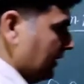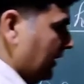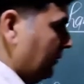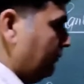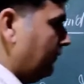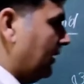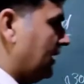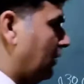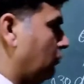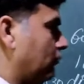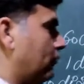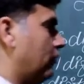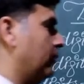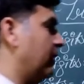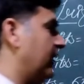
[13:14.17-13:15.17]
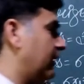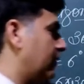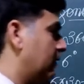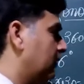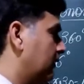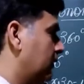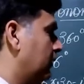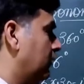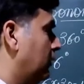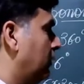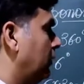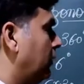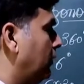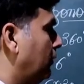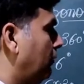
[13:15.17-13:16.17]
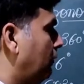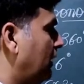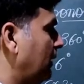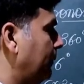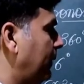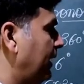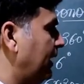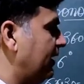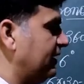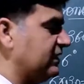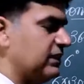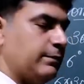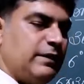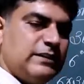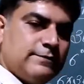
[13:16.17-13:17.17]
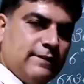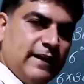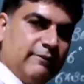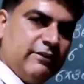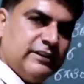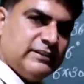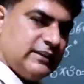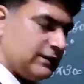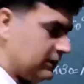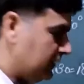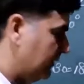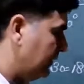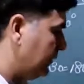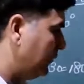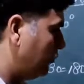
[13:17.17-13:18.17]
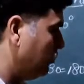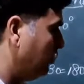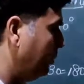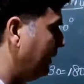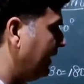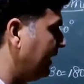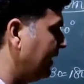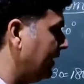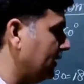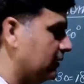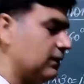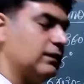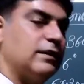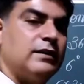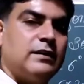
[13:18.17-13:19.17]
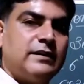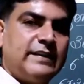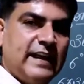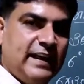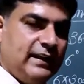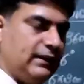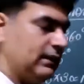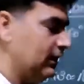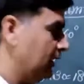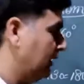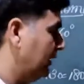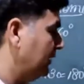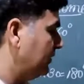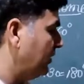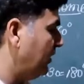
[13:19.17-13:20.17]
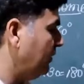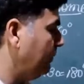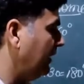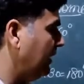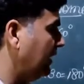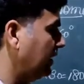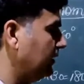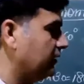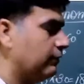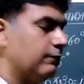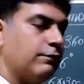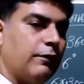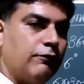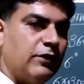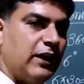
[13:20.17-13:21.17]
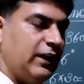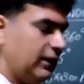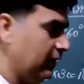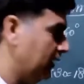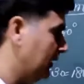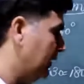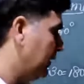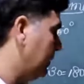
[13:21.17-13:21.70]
if we count from here, 1 bigger digit means 5 digit, 2 bigger 10, 3 bigger 15